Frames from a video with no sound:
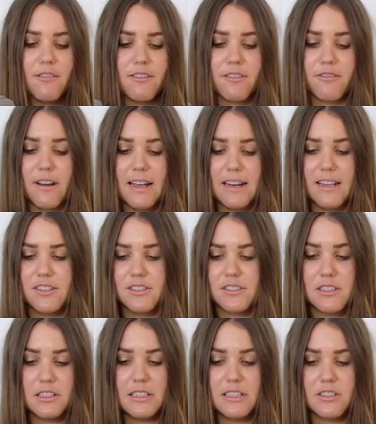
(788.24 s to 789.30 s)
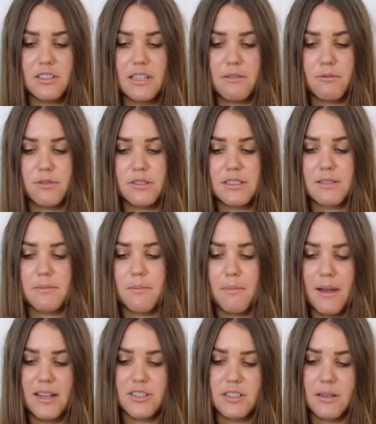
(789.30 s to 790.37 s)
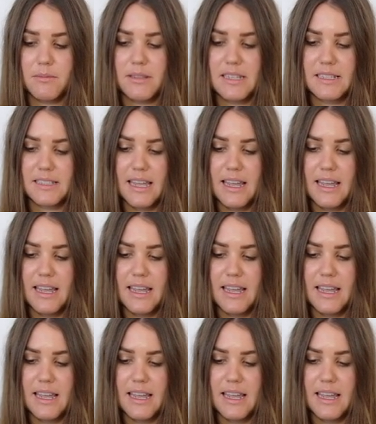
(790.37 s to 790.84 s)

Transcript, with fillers: for frayed edges, you literally will just match up these